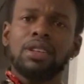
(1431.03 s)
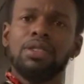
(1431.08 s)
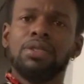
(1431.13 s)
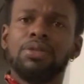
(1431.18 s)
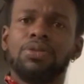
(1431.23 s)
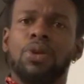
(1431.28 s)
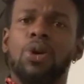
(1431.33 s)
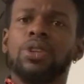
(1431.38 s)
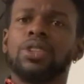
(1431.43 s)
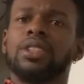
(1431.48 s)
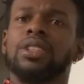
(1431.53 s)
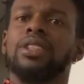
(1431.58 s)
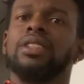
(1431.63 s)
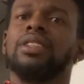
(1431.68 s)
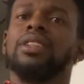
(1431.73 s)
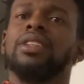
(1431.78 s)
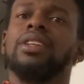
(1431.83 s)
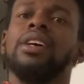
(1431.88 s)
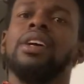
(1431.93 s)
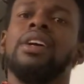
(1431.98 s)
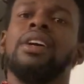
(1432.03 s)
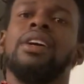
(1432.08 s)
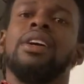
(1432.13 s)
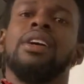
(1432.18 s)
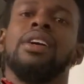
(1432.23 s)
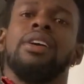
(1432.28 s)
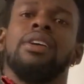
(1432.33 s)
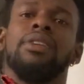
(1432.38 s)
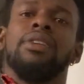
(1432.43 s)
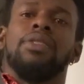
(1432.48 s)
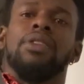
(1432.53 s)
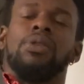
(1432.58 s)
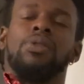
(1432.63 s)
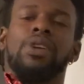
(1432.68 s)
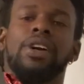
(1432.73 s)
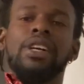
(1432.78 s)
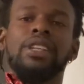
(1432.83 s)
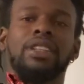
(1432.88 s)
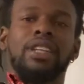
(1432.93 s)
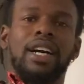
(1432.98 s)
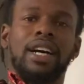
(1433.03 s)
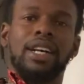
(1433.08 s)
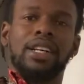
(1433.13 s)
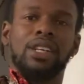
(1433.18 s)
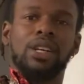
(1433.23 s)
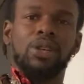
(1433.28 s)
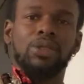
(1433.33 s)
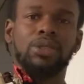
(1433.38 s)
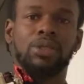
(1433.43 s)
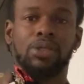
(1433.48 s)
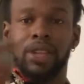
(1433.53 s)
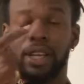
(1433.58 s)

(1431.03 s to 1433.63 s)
fortunately, the range that I go to,